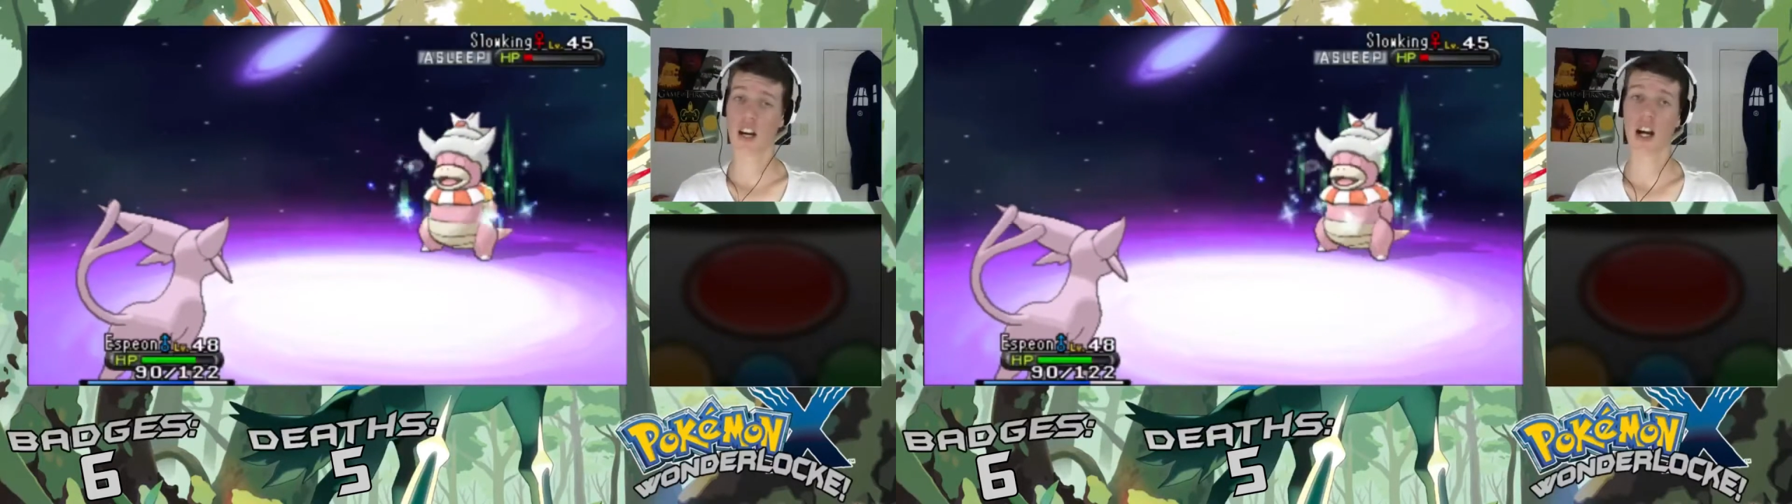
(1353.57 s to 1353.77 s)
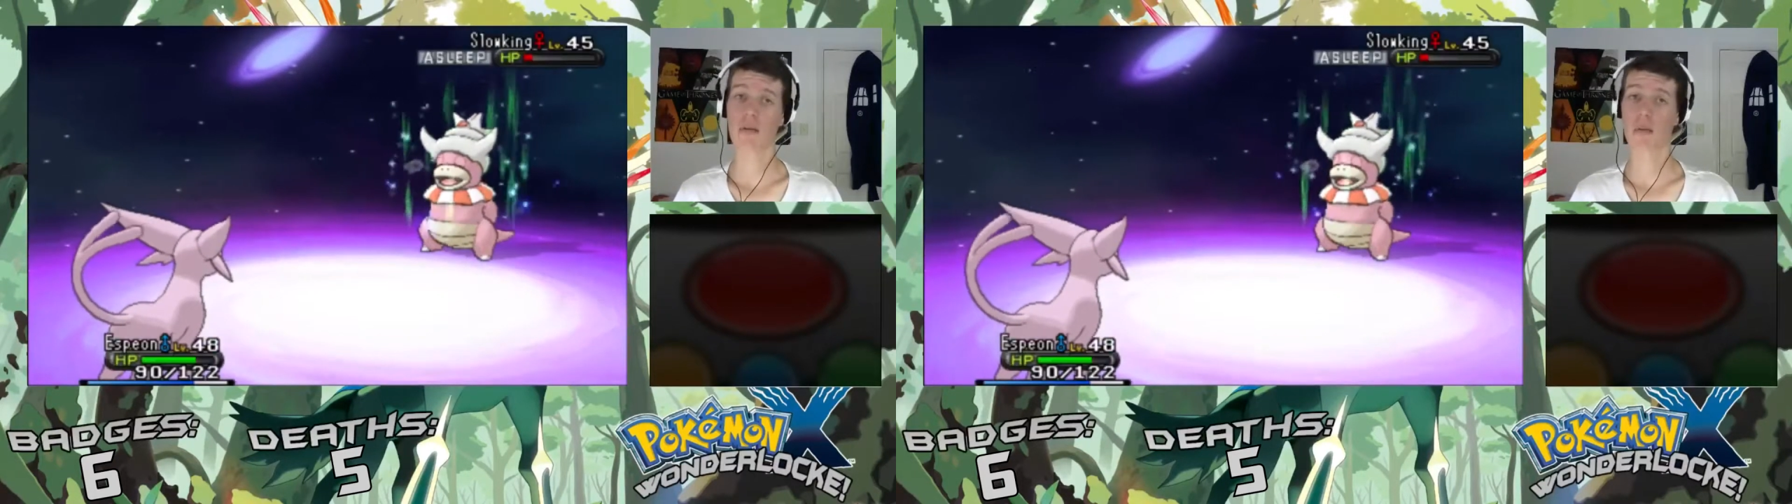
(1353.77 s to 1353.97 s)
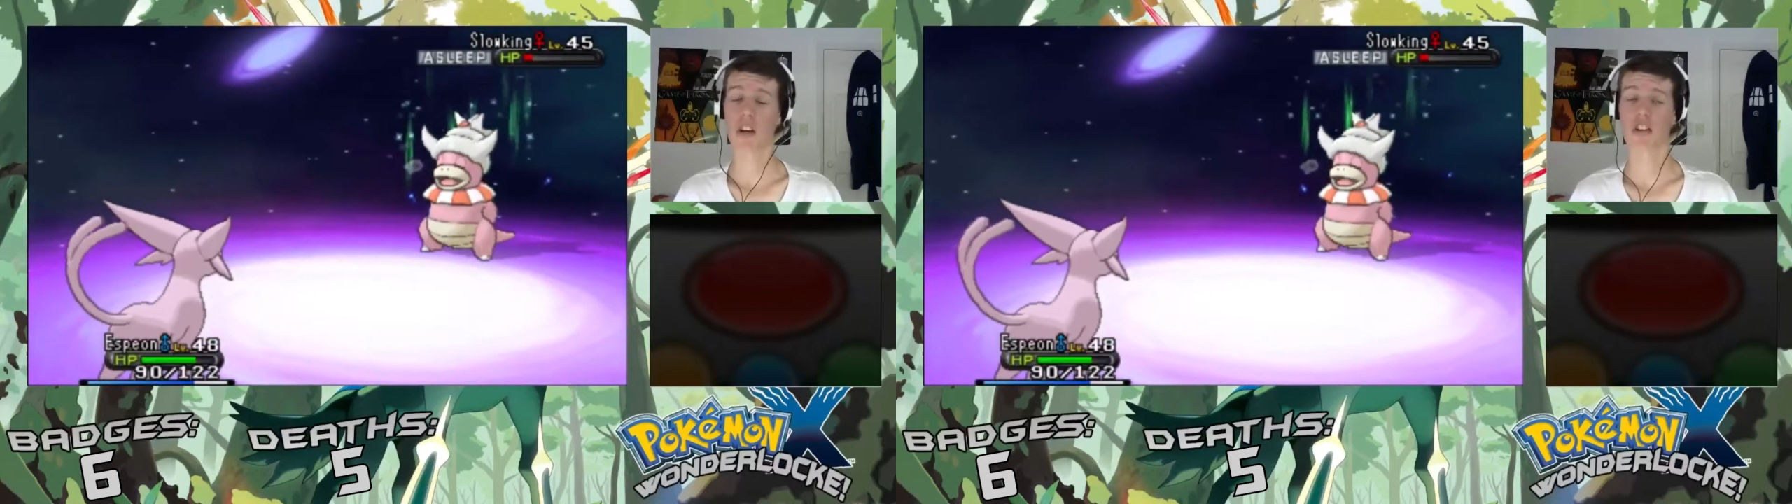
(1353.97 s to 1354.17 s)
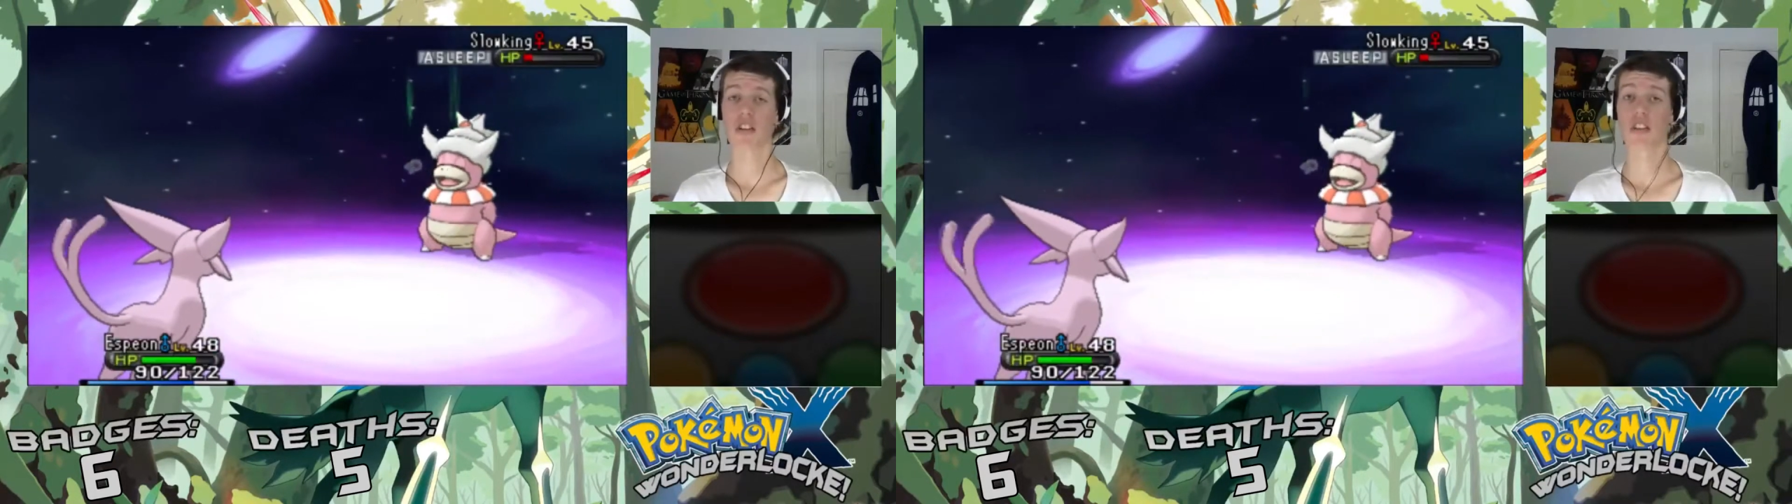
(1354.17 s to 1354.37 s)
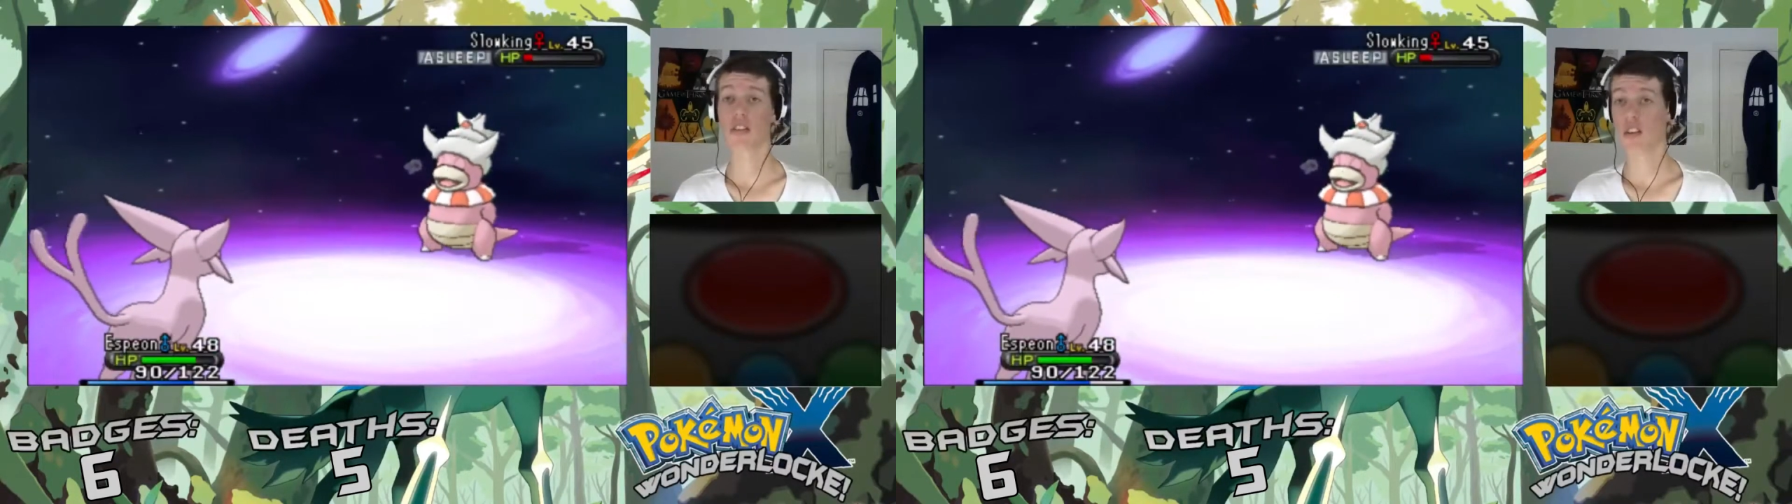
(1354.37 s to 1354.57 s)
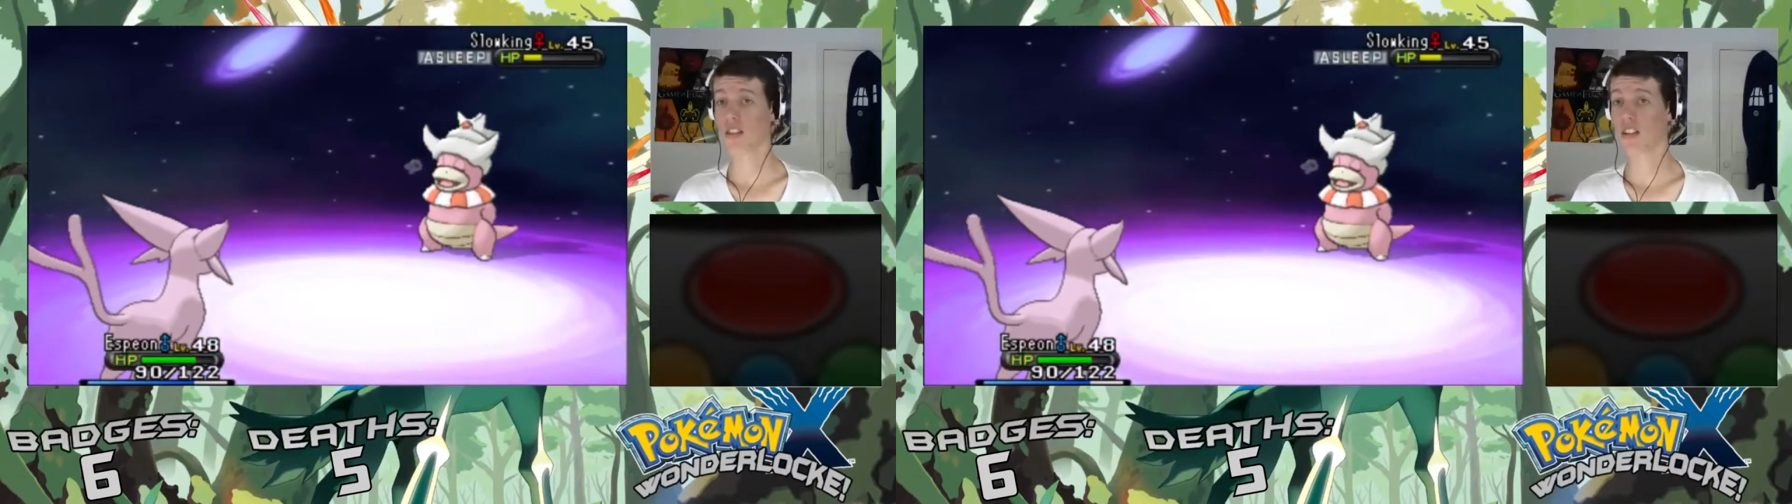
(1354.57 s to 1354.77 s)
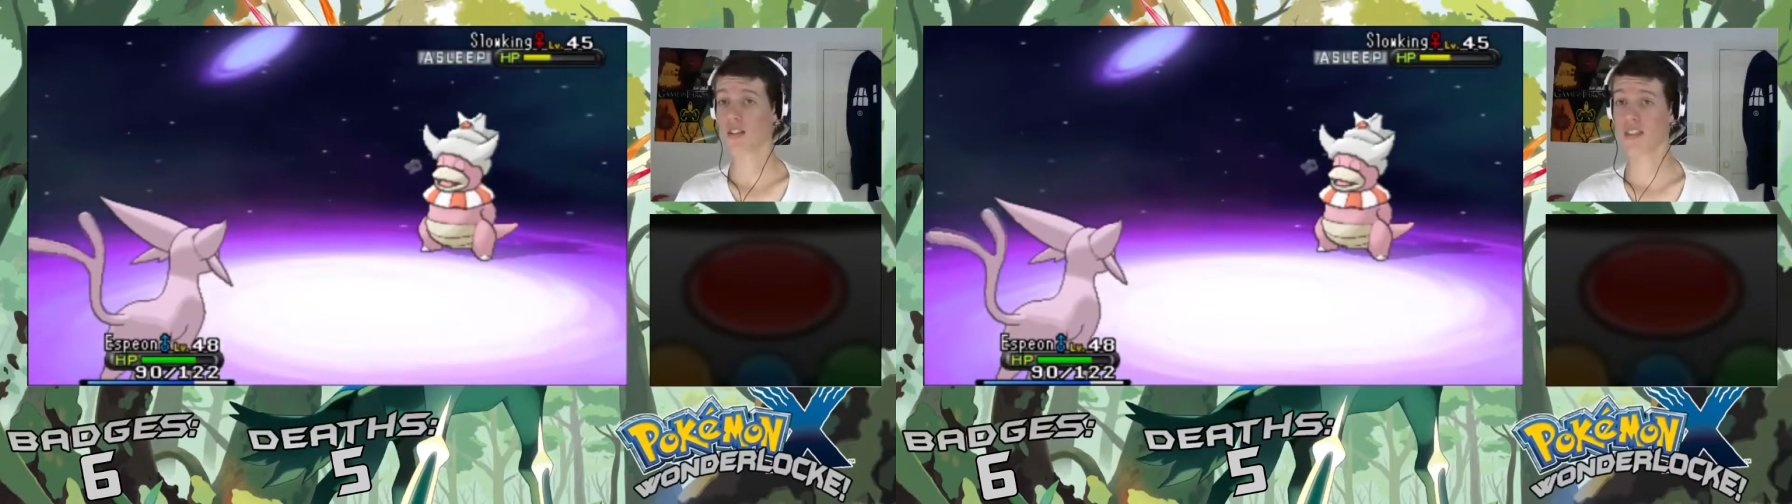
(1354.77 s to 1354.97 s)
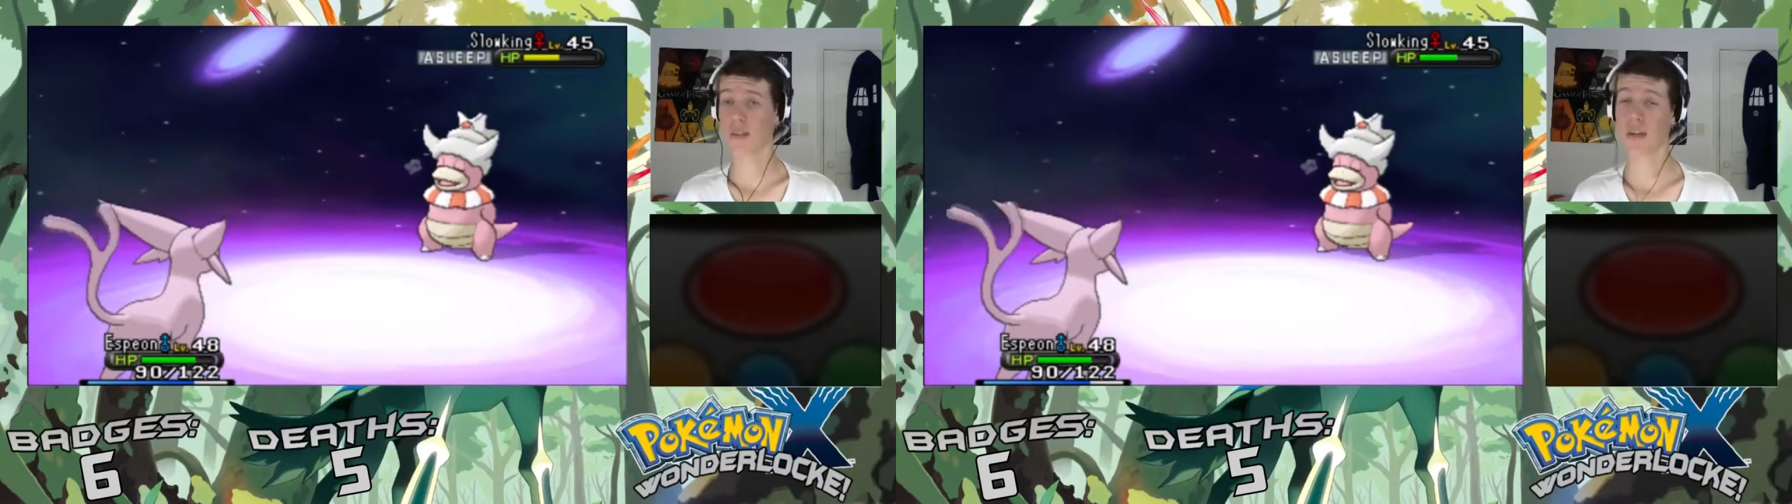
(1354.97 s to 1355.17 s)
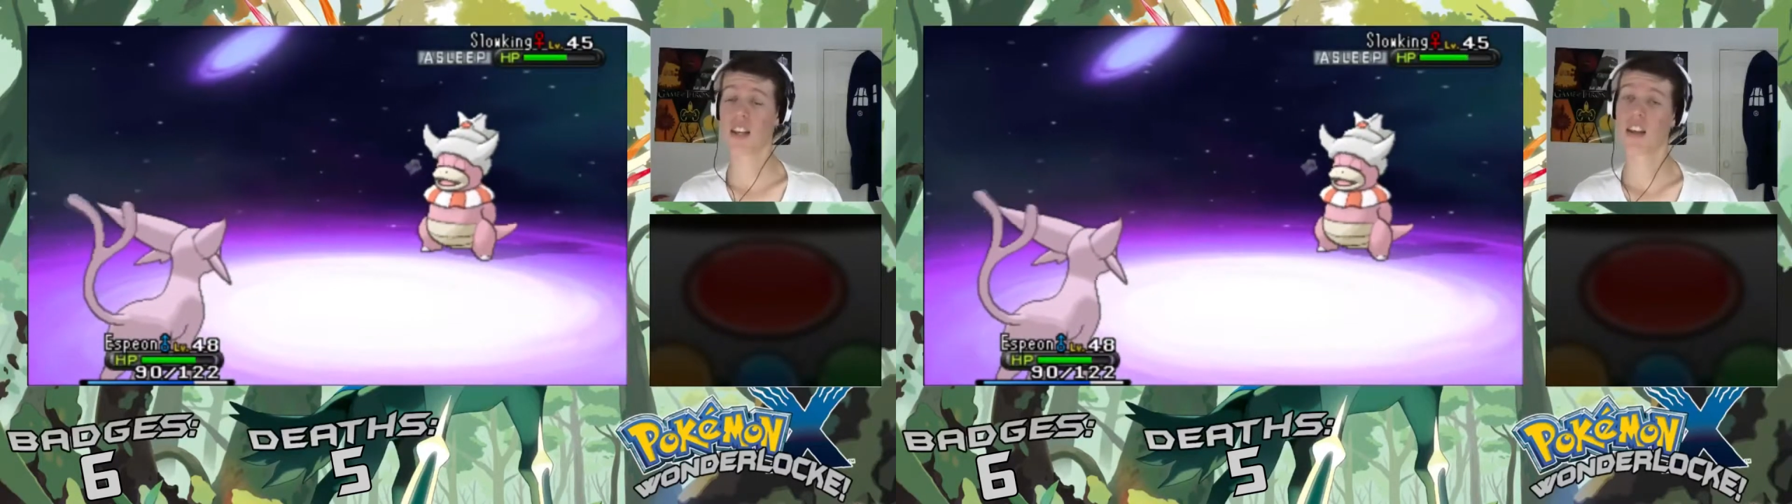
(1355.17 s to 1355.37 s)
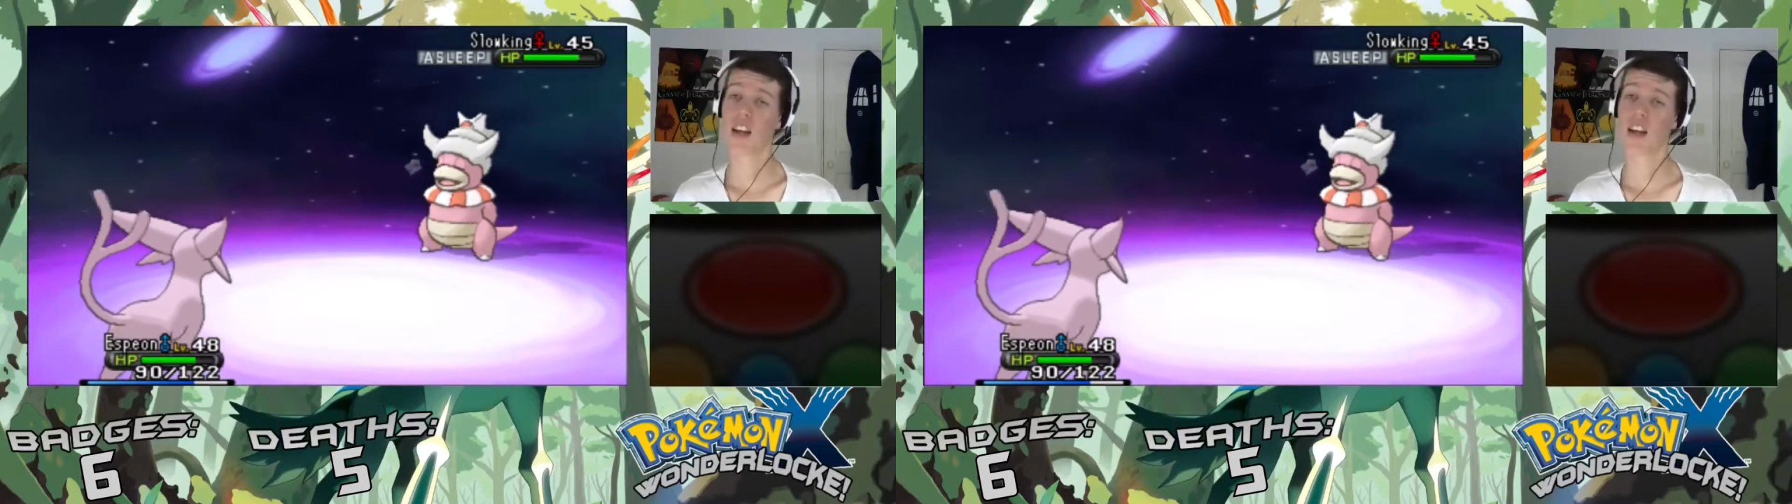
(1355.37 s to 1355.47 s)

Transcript: a Hyper Potion. So it's still sleeping.